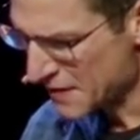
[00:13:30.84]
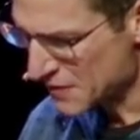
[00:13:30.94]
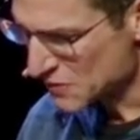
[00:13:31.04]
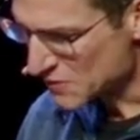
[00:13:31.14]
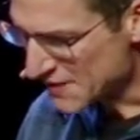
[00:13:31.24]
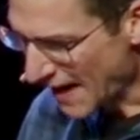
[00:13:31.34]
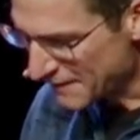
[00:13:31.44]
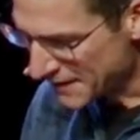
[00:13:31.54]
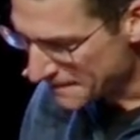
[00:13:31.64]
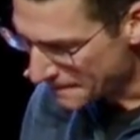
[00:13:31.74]
So he's
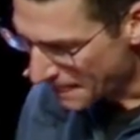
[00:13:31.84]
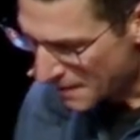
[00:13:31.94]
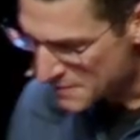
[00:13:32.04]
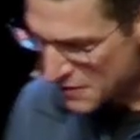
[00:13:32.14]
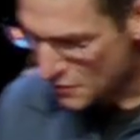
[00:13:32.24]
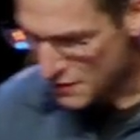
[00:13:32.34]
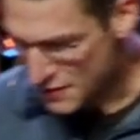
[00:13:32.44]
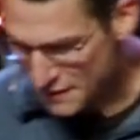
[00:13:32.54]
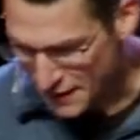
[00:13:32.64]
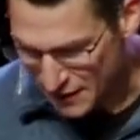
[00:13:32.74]
having a meal with the
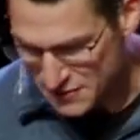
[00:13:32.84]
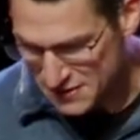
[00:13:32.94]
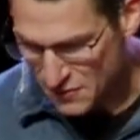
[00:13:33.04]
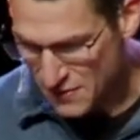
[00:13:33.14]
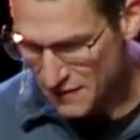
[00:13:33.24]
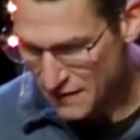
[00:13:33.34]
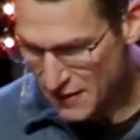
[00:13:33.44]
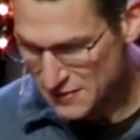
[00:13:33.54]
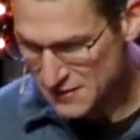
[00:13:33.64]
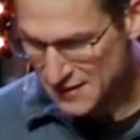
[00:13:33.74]
Pharisee. When the
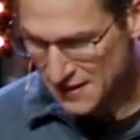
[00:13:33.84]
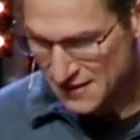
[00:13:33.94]
Pharisee